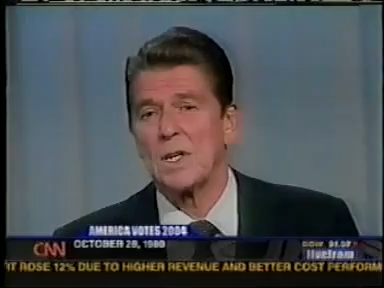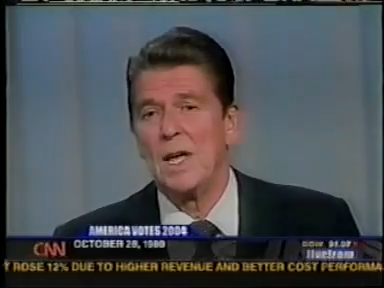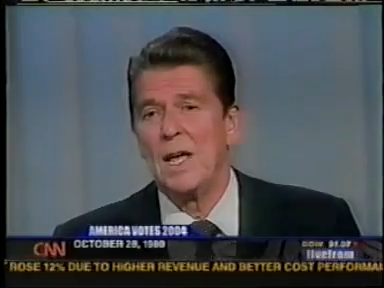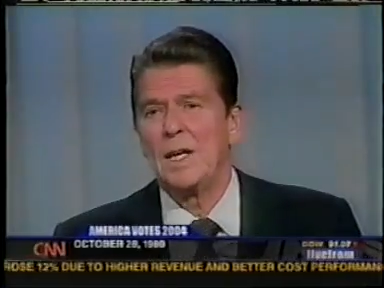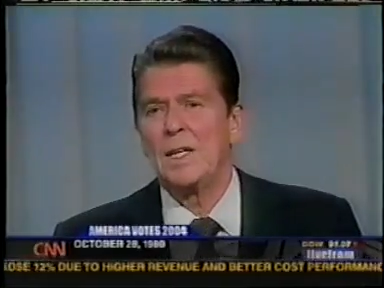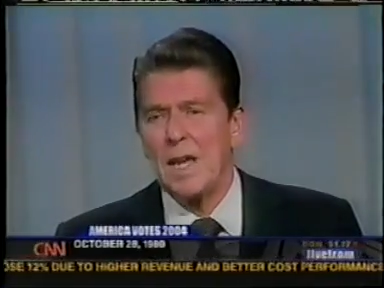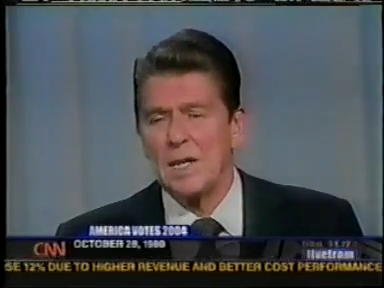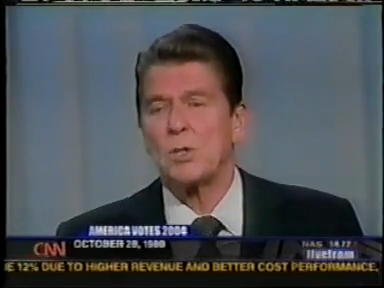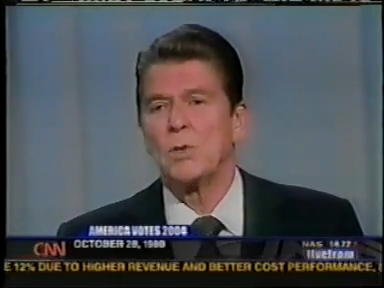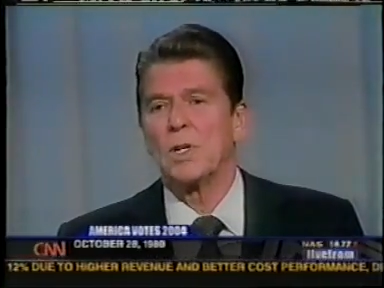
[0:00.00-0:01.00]

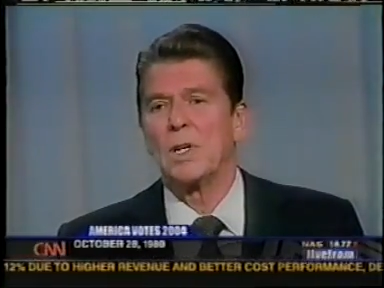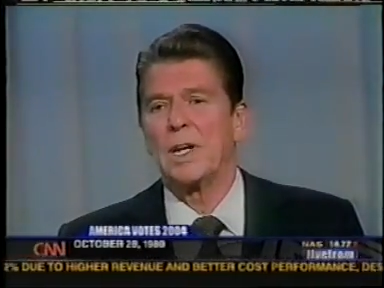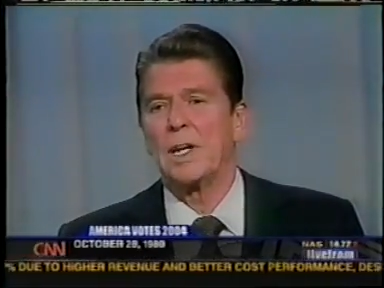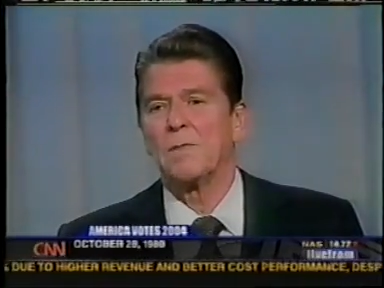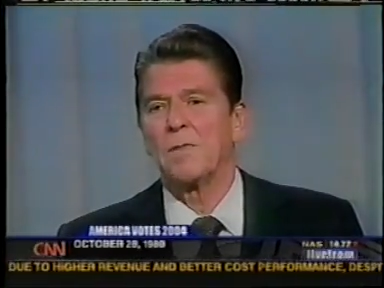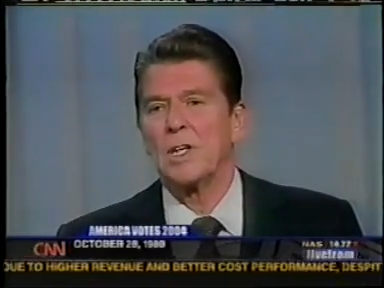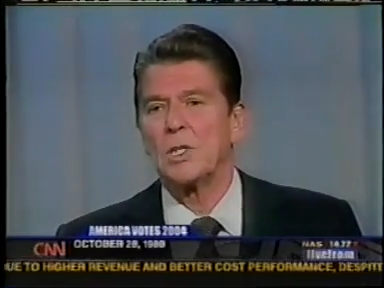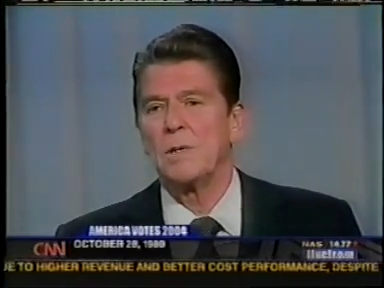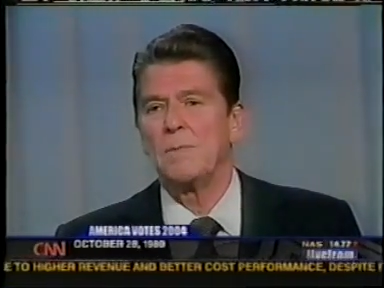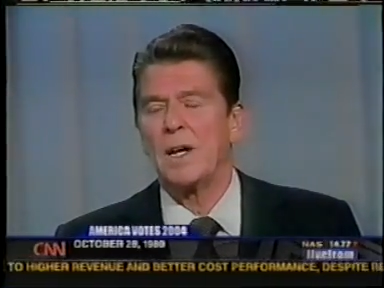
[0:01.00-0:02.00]
insisting on being a part of the
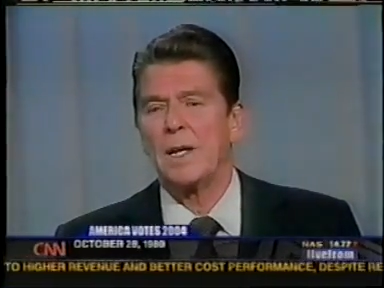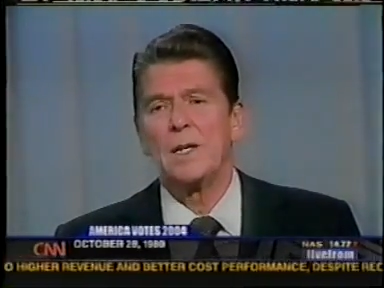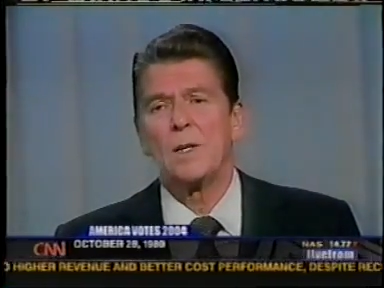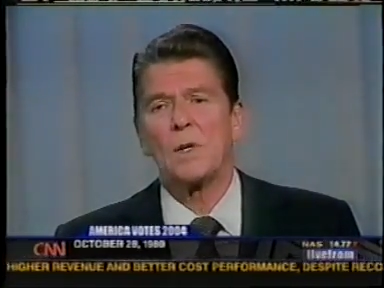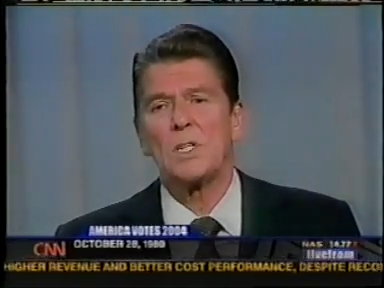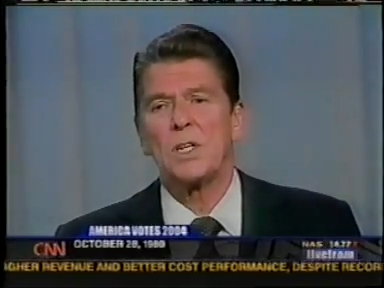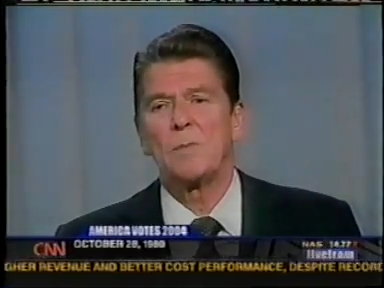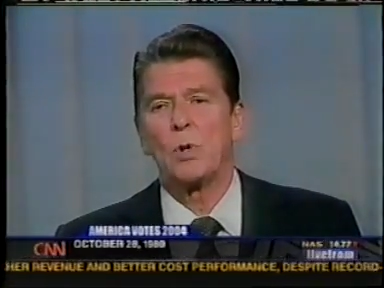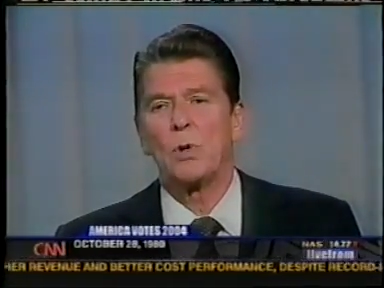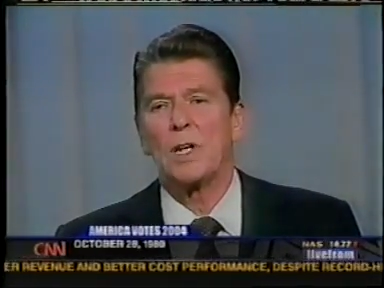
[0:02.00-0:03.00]
debates. The League of Women
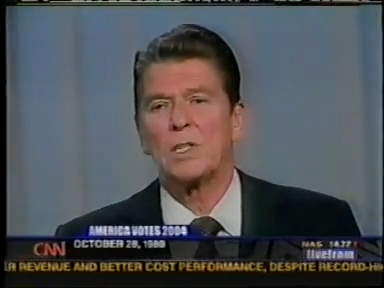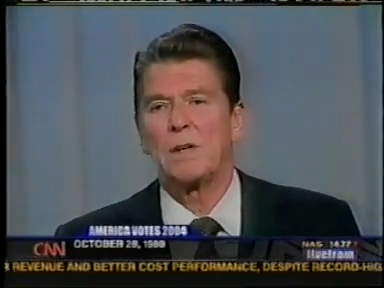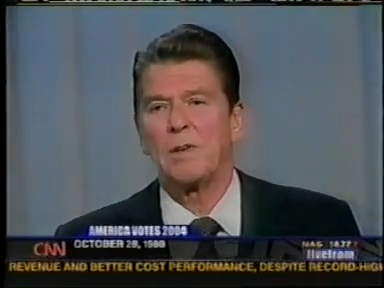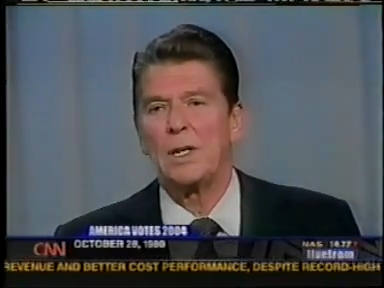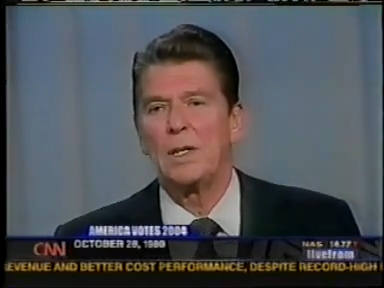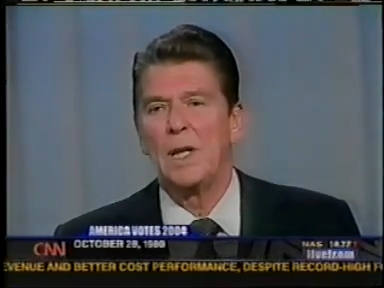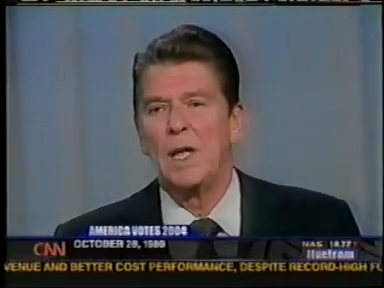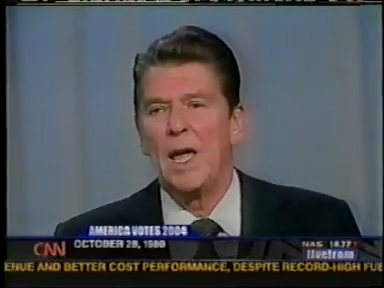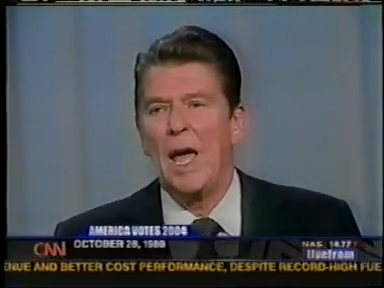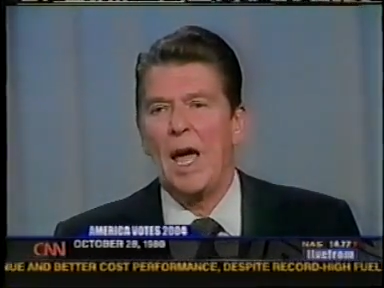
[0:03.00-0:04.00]
Voters, an independent
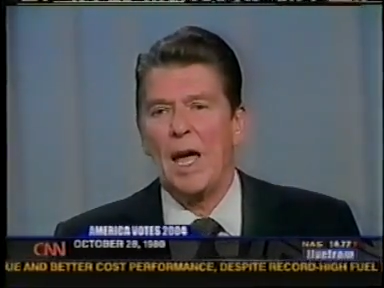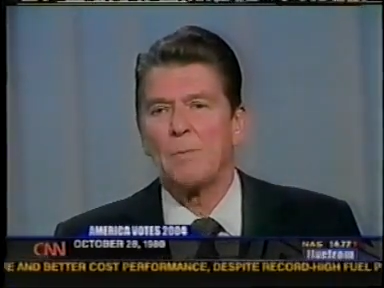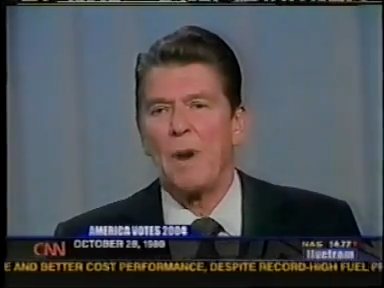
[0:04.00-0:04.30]
organization, said